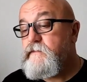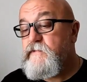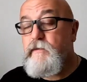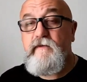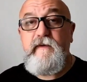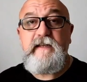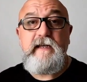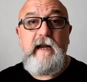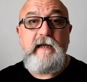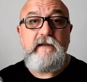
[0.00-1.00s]
so we'll fit
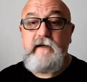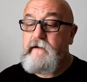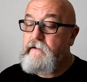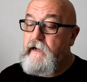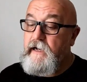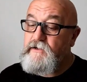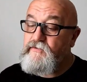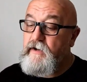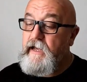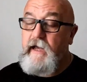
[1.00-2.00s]
it later and
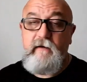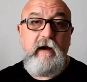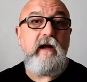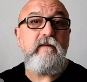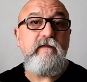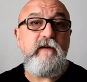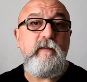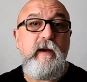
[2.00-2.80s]
try it out and film